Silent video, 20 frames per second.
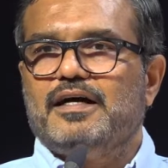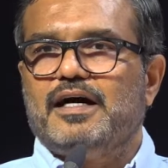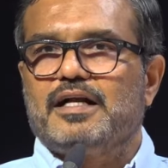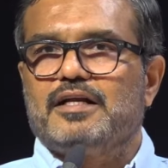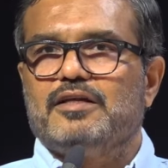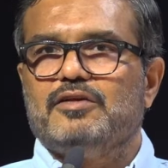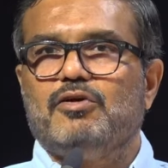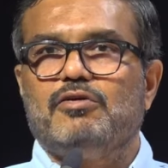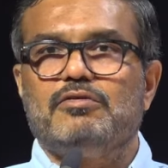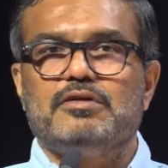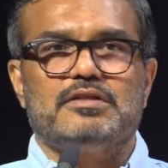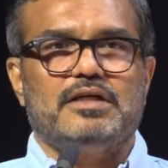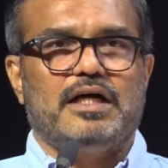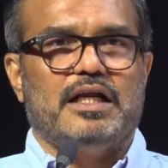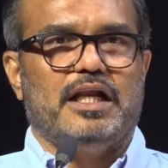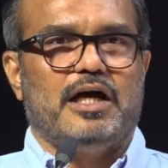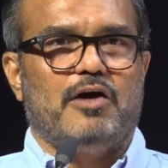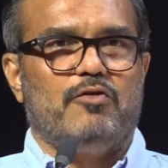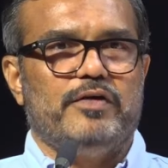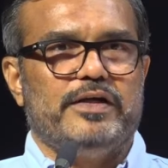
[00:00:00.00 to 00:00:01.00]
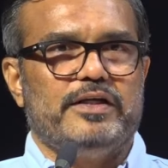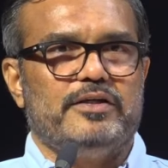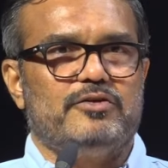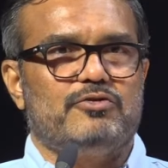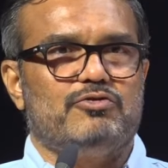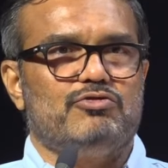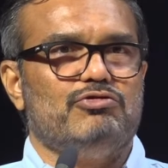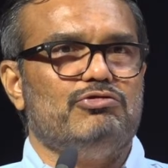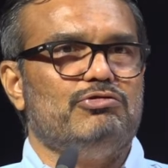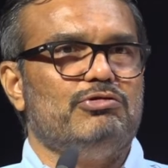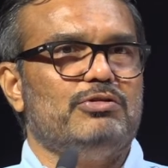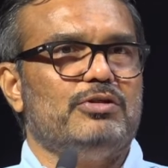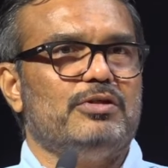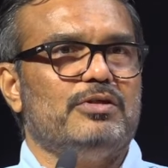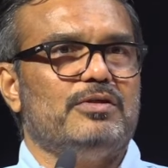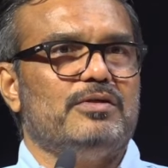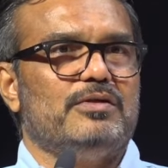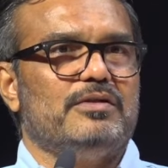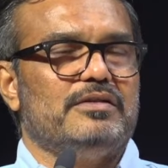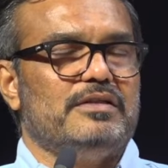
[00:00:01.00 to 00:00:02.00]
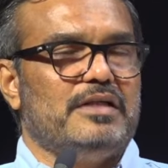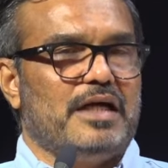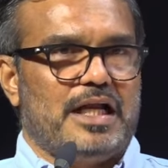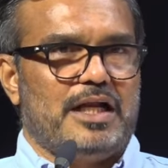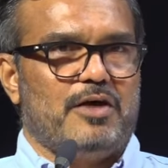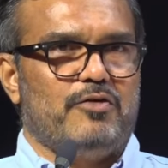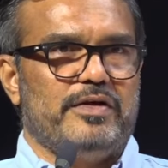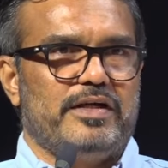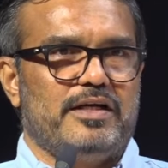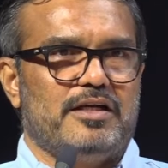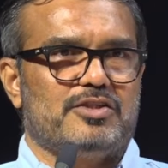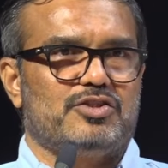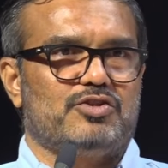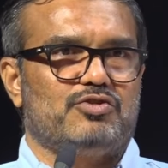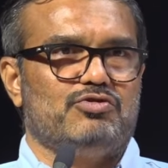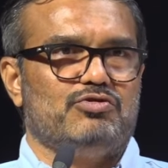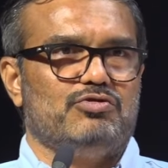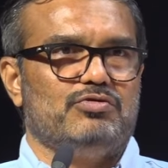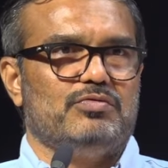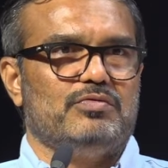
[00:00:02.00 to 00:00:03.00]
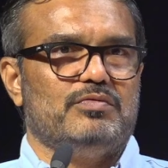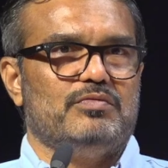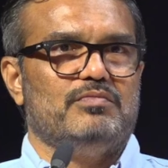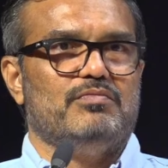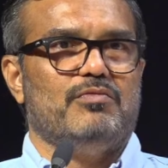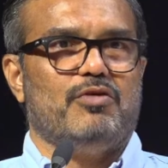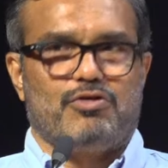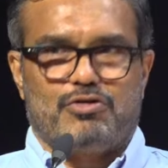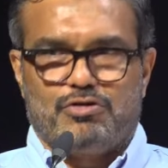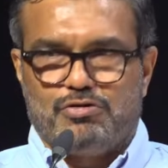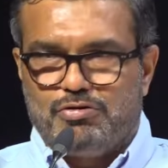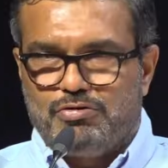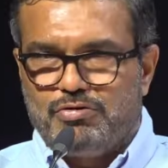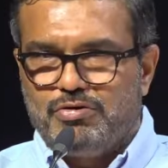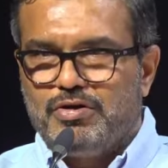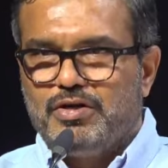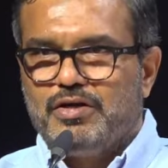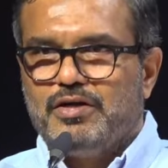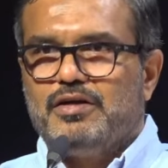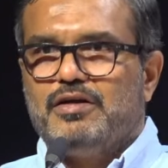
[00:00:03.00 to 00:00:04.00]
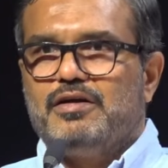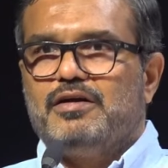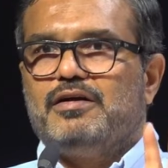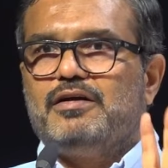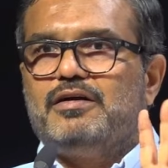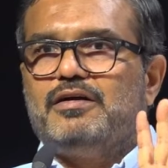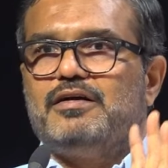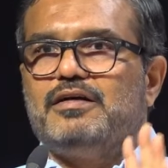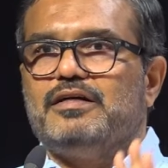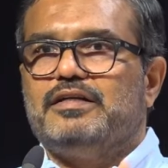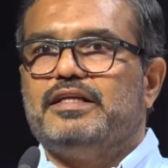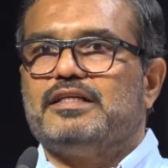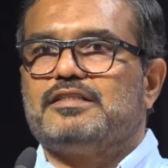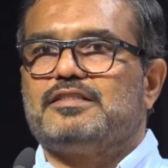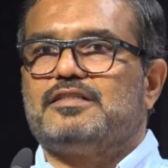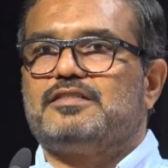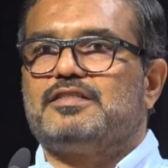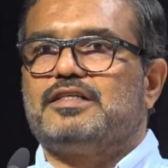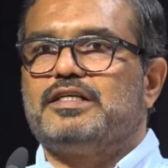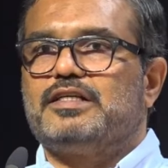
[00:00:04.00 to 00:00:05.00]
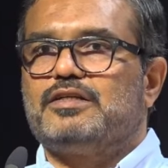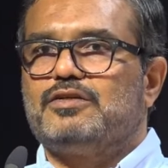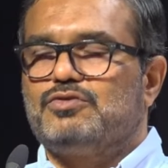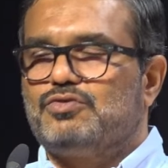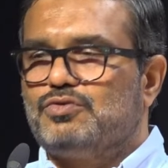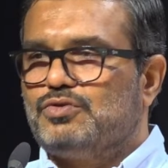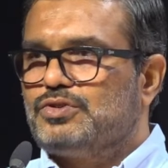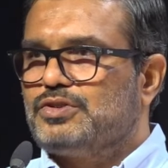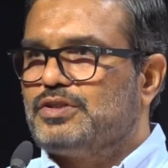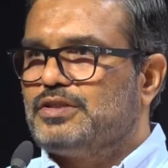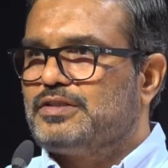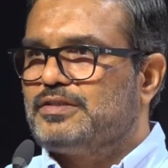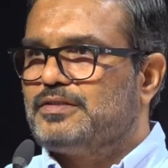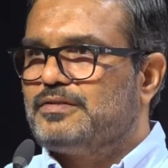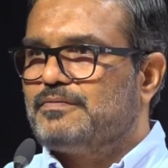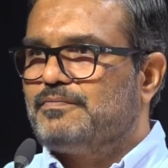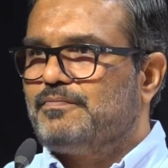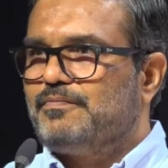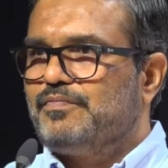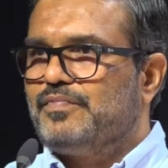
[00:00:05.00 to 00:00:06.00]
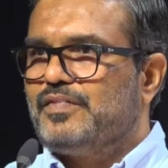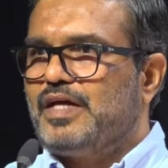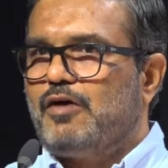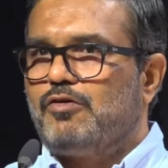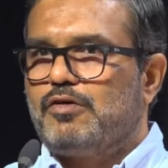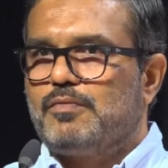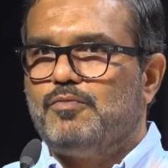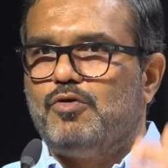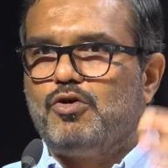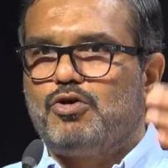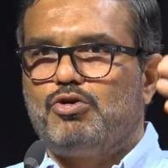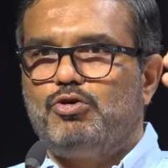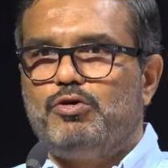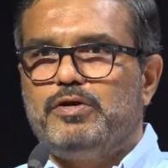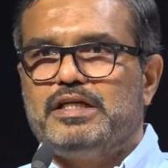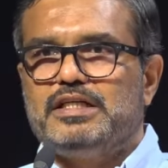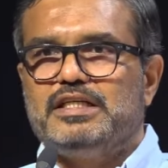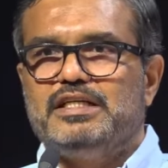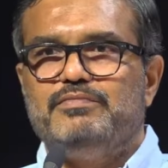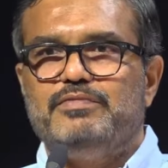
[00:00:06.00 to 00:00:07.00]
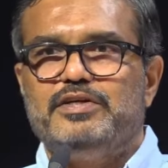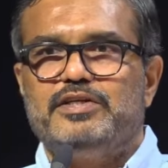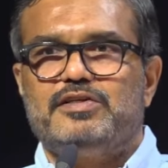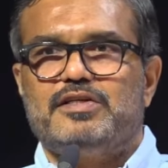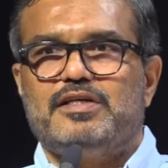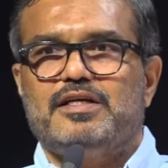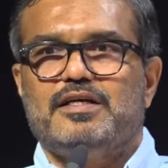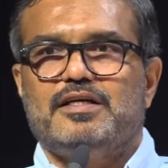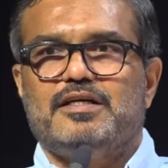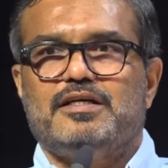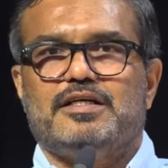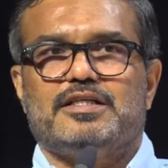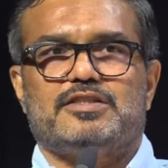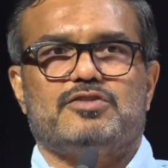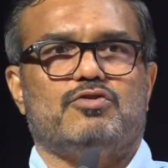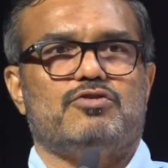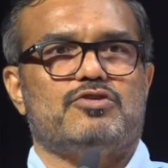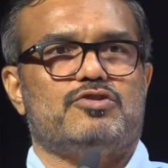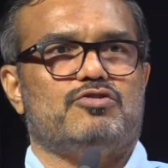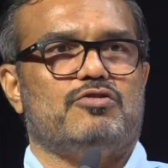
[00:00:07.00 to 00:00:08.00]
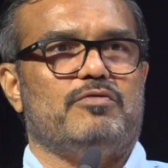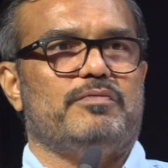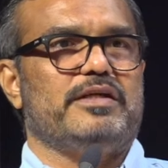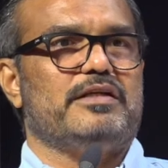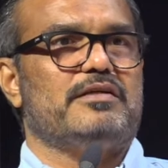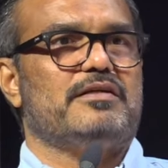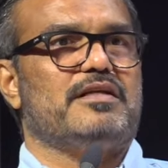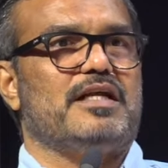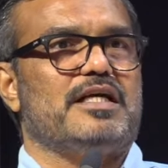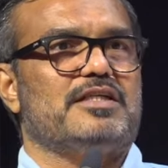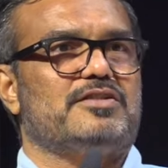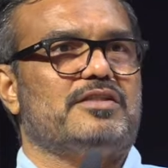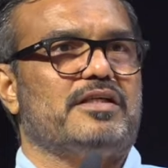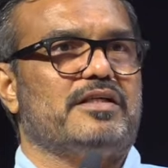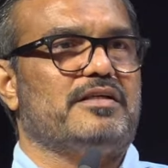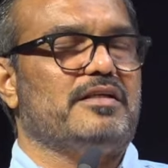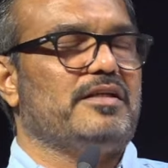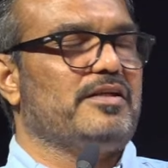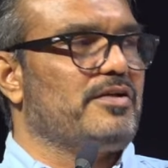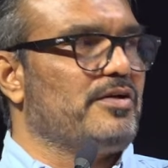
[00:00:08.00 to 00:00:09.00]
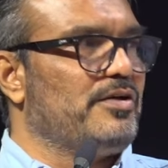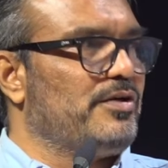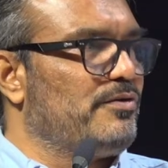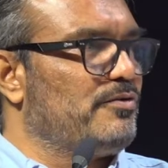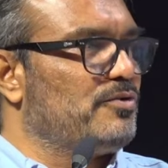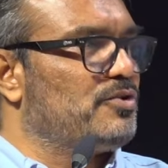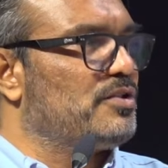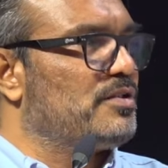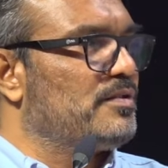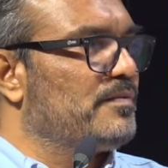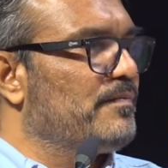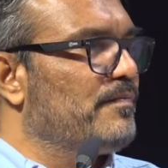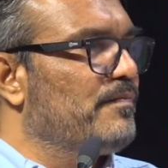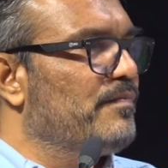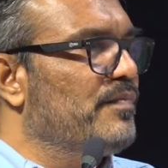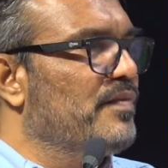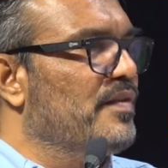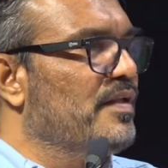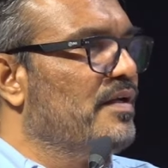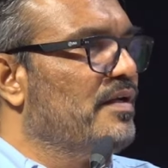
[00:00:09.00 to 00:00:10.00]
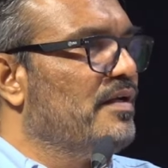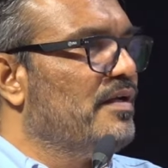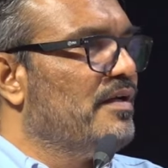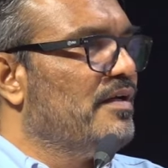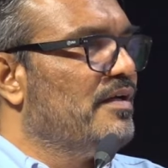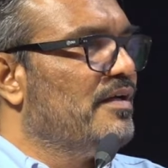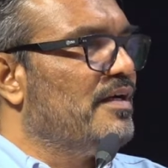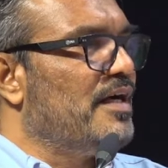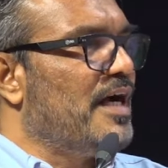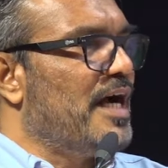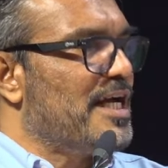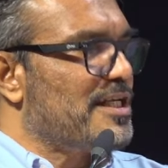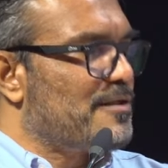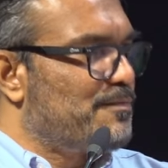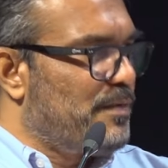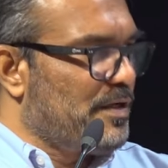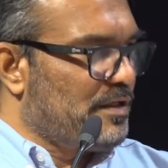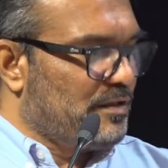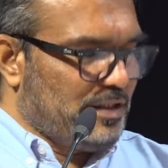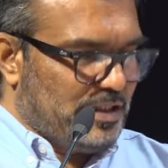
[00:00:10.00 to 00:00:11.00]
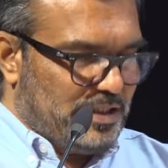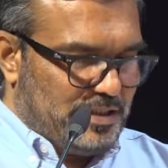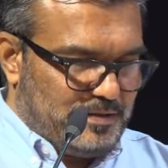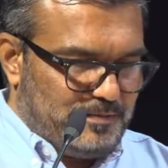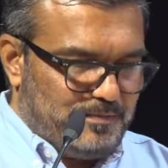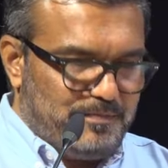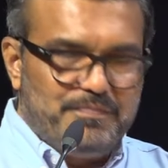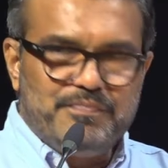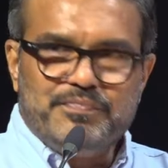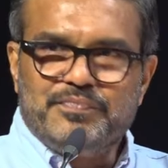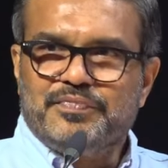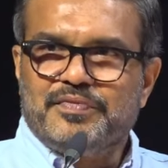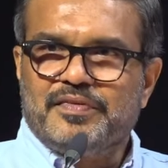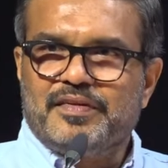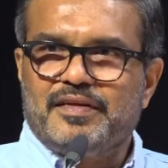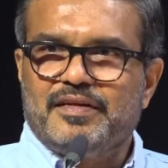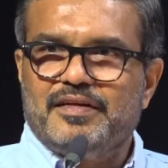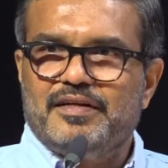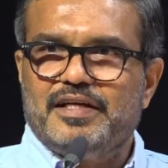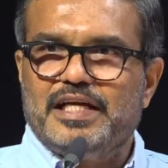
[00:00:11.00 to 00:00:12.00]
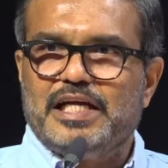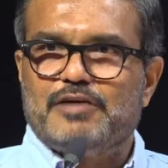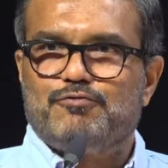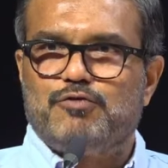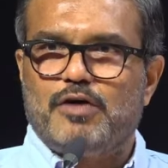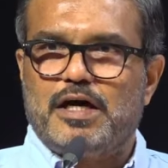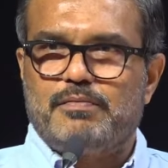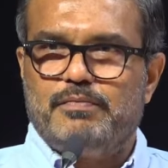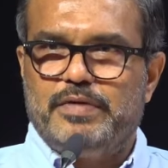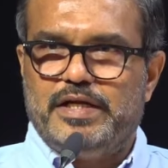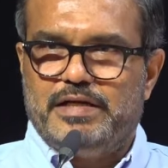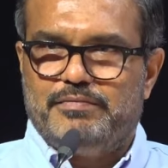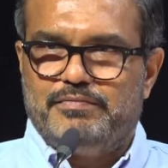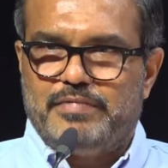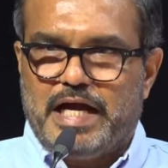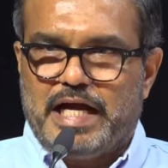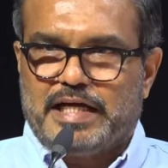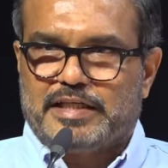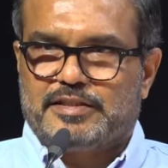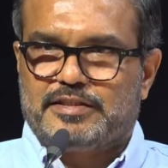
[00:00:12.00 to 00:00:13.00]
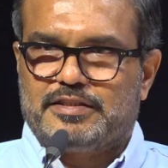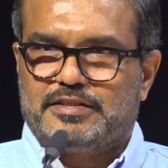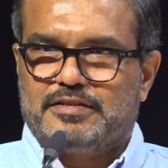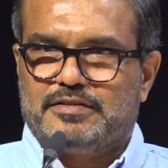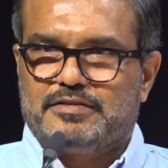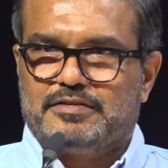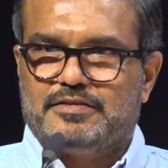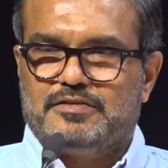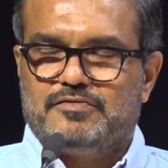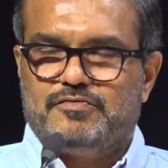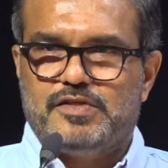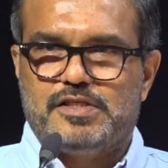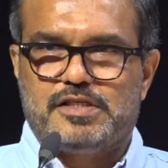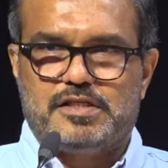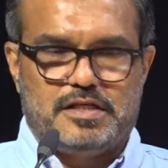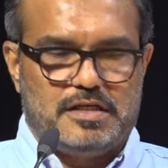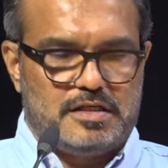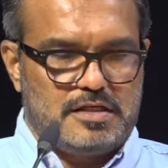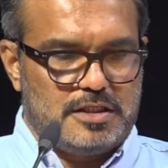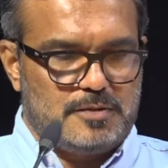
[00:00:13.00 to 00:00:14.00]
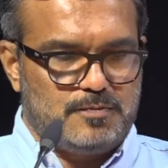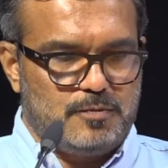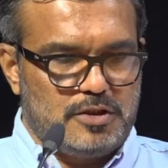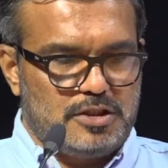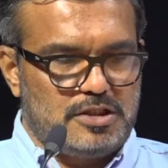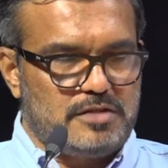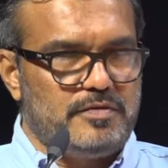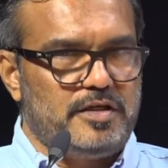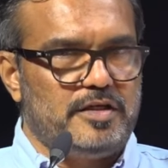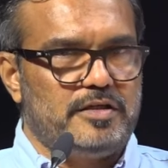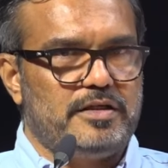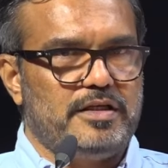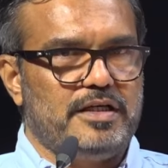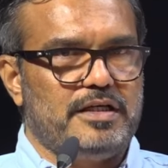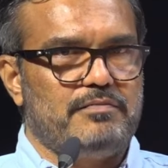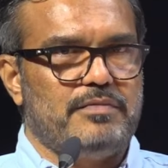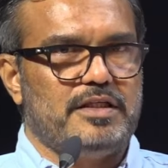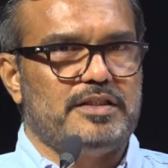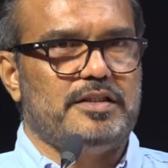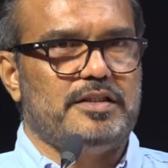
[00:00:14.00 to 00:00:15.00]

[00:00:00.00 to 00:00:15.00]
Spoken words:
are not allowing us to borrow necessary resources. Our borrowing limit has also been drastically reduced. As per the FRBM Act, Fiscal Responsibility and